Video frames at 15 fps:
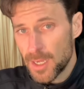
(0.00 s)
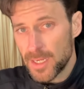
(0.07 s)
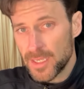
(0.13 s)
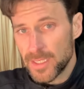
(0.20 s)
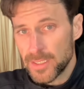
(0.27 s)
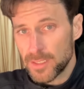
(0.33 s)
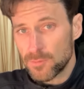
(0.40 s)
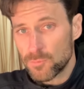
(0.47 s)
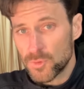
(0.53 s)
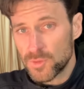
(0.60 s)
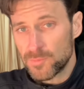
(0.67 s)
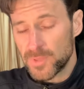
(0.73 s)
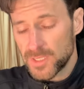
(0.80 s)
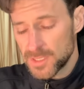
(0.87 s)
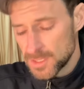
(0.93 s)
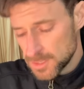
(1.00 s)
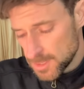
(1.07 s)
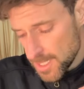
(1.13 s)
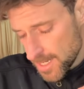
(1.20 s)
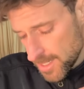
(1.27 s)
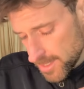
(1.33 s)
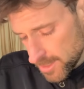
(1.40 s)
it would be
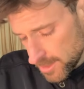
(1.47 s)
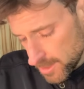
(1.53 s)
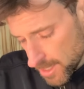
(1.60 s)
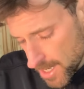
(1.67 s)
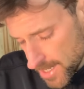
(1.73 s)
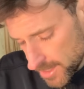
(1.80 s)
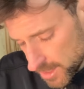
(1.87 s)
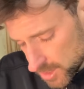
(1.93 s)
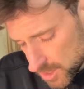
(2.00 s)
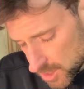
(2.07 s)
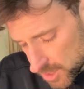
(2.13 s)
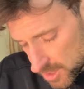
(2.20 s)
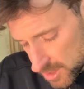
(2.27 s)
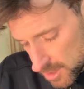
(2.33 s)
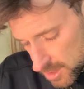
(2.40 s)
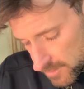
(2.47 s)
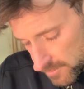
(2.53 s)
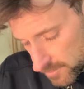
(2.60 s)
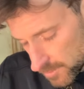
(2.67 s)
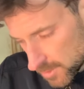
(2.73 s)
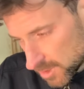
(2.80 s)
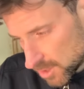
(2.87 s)
highly, highly suggestive
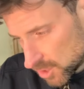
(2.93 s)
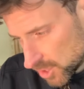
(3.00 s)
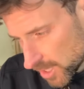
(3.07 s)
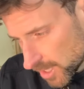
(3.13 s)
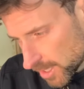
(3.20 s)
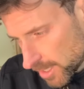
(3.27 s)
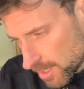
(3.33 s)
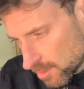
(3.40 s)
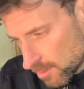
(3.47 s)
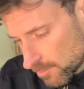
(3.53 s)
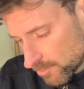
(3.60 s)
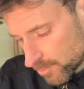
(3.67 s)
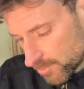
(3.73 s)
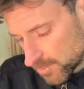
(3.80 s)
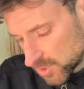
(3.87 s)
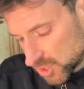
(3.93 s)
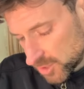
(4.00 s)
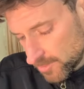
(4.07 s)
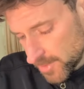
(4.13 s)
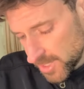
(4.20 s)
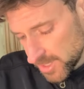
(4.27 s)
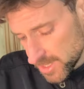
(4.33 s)
to check it out.
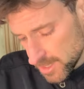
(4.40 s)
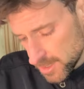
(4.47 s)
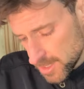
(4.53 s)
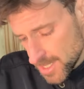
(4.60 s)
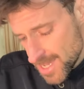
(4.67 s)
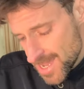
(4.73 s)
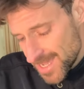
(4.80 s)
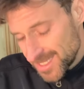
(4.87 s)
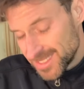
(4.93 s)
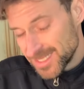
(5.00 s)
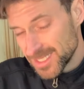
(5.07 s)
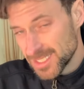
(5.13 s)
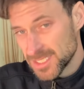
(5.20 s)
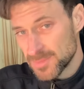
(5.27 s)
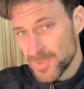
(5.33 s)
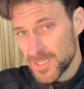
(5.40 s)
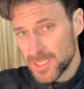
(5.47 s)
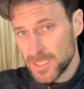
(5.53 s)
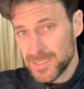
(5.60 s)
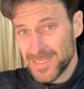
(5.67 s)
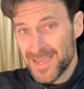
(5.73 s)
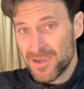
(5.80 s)
Jumia is
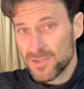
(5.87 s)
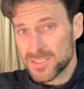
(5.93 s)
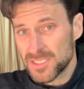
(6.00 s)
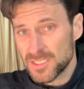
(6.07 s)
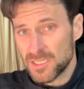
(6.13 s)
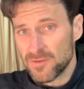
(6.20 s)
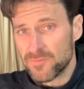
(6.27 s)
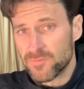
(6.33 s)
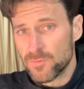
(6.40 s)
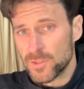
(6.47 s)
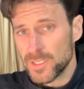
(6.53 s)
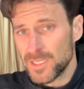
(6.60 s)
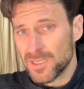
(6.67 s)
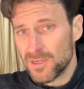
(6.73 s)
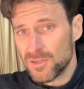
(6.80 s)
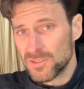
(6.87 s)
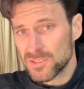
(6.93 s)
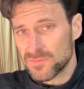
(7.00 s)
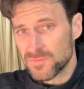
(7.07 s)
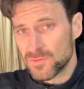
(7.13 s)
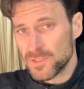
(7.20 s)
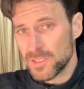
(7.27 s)
expensive. Now it's in the forty dollars,
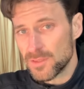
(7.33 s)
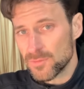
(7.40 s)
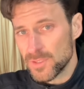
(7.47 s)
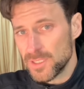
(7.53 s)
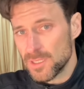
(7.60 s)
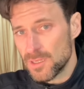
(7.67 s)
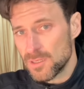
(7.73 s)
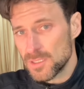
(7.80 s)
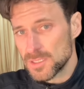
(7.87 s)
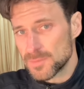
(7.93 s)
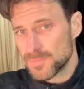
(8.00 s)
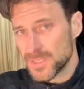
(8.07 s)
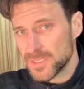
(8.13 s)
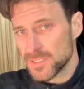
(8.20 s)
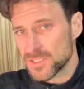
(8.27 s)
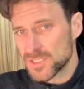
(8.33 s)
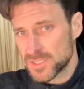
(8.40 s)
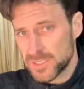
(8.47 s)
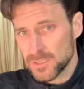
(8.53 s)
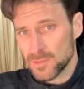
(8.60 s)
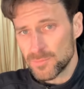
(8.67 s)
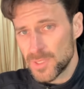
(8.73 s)
forty-three dollars, but there's
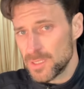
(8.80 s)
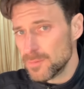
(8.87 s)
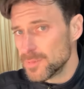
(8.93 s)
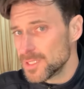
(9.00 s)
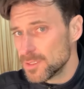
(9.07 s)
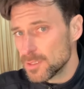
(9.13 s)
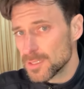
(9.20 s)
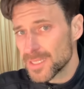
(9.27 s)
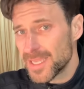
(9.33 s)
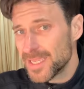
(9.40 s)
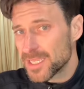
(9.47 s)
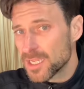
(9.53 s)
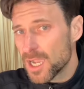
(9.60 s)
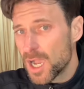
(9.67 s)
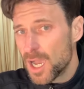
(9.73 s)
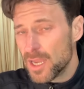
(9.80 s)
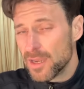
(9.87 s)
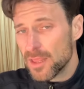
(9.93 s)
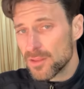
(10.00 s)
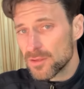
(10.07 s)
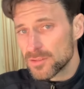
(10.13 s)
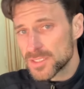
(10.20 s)
still maybe like
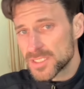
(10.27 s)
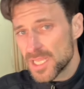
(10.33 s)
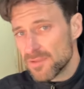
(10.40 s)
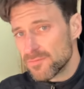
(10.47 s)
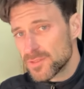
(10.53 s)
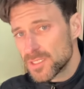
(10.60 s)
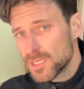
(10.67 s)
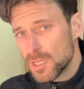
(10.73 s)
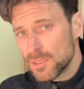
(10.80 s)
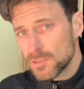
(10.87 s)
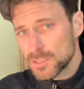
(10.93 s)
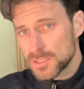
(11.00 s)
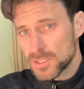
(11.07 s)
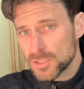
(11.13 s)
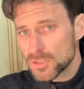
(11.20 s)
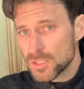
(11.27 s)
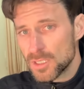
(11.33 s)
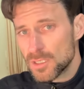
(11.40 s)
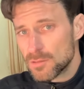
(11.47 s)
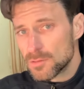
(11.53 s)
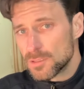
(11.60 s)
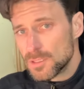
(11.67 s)
another seven dollars to
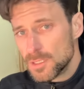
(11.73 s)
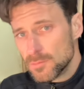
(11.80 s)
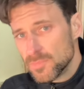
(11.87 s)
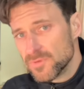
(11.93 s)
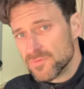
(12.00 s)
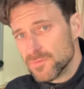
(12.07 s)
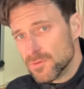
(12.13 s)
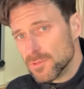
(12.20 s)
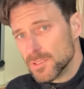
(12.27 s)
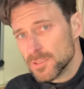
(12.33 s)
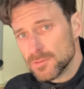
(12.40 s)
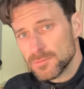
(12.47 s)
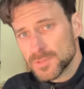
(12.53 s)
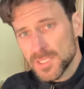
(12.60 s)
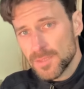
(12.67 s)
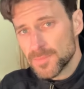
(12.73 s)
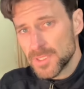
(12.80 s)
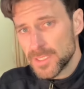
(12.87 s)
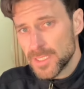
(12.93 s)
grow before something